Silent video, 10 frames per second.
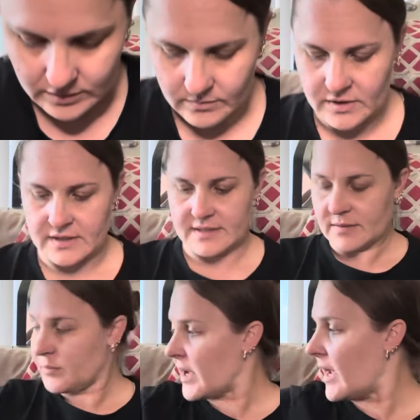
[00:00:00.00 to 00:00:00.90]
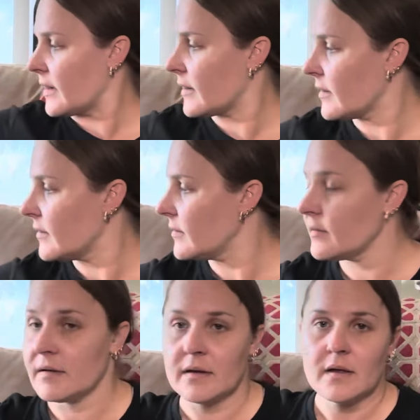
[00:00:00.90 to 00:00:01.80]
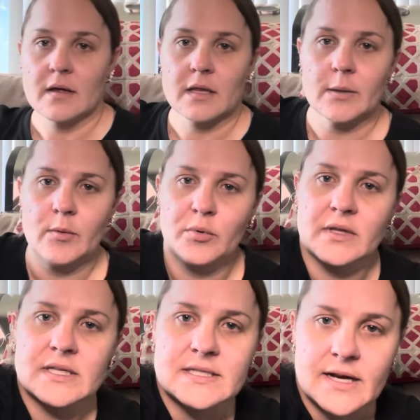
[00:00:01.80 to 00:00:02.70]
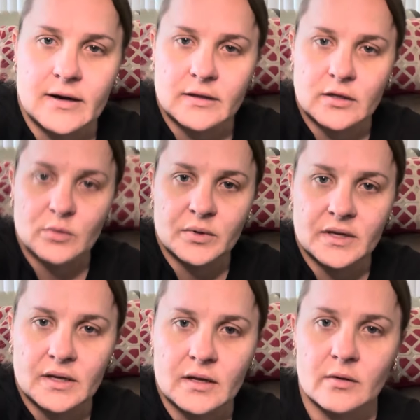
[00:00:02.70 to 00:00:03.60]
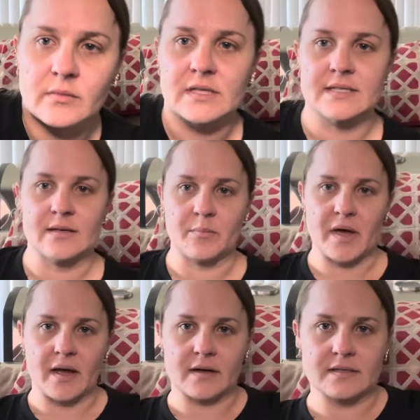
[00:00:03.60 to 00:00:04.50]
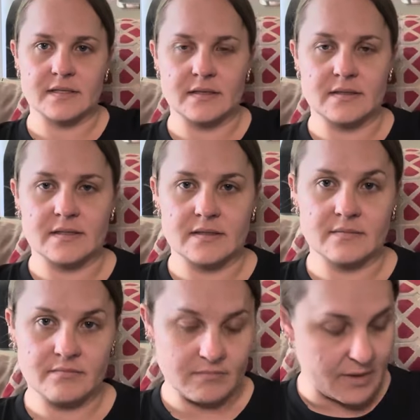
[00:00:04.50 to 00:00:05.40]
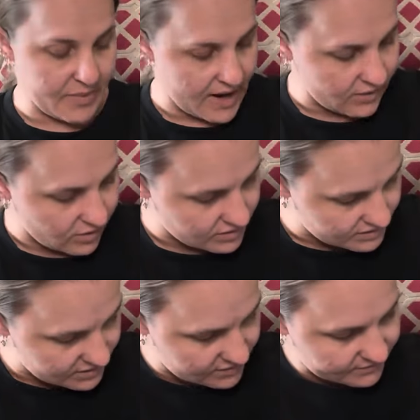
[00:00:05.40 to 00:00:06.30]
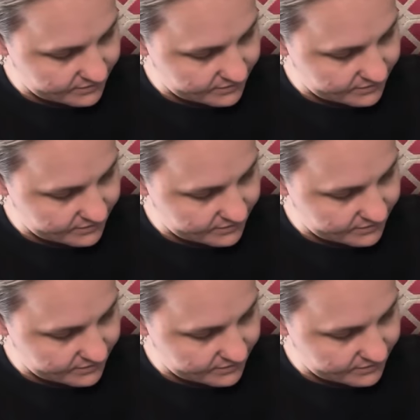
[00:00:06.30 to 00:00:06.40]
I'm gonna sit back. Let me bring this down a little bit and I'm gonna sit back because it's my back hurts.